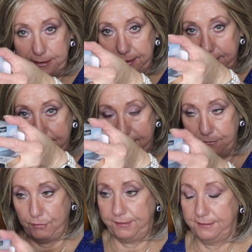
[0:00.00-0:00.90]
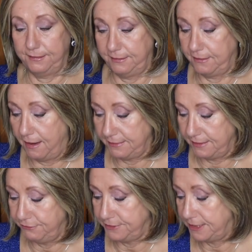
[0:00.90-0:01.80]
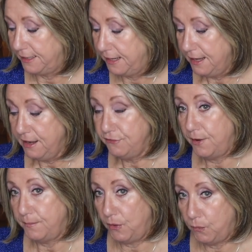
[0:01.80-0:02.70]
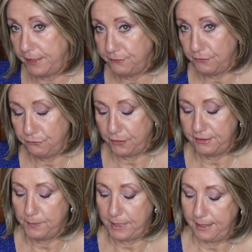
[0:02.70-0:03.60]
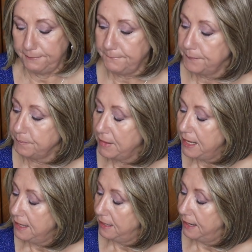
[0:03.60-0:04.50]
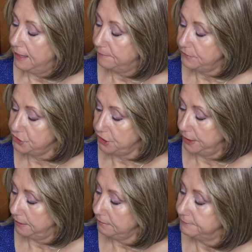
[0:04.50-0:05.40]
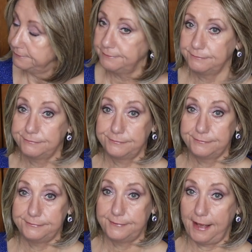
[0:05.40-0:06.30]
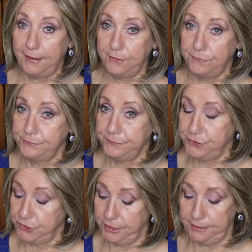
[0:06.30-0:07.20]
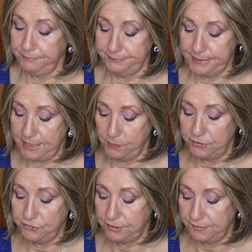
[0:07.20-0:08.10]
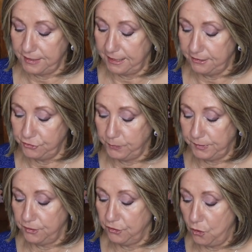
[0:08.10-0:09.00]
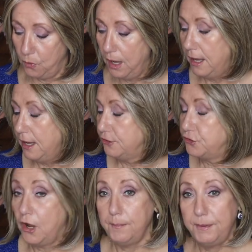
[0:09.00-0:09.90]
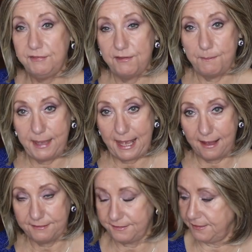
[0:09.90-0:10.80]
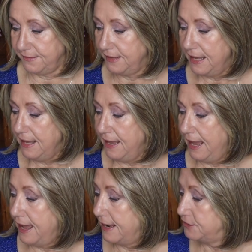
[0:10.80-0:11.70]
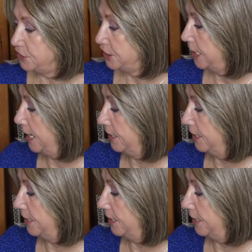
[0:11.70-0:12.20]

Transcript: things that I recently got gifted from a wonderful friend of mine um, Sheila. I Sheila. Anyway, she decided she was going to go shopping for masks and she